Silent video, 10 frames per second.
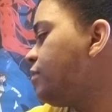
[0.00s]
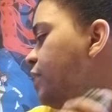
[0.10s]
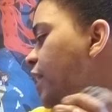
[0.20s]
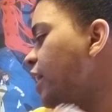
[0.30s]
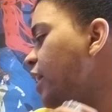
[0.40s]

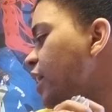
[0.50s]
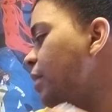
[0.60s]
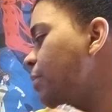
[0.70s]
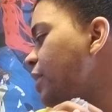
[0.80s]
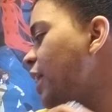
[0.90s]
Backing
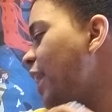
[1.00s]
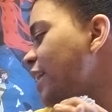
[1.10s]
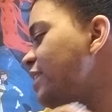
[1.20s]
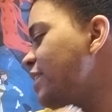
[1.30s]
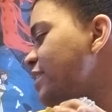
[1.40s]
up on the
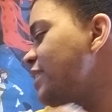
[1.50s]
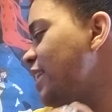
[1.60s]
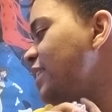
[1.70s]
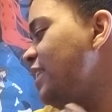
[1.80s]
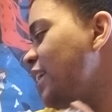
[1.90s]
letters,
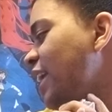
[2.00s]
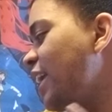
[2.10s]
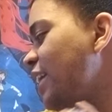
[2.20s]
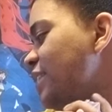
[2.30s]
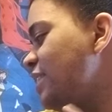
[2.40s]
yes he
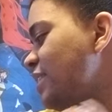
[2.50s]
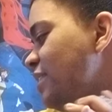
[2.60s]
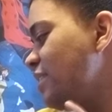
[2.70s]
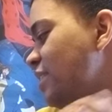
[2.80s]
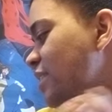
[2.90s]
is.
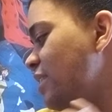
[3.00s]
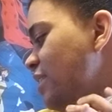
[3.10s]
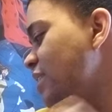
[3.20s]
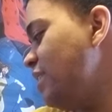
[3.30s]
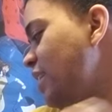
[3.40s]

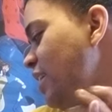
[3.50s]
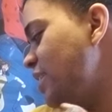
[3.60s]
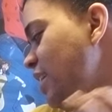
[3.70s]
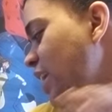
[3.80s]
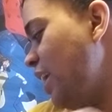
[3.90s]
Yes
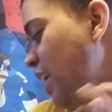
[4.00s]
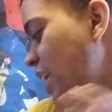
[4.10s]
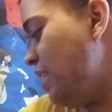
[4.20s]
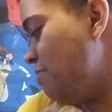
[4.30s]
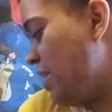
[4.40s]
he
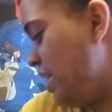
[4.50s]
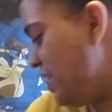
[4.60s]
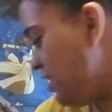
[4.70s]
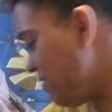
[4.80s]
is, my little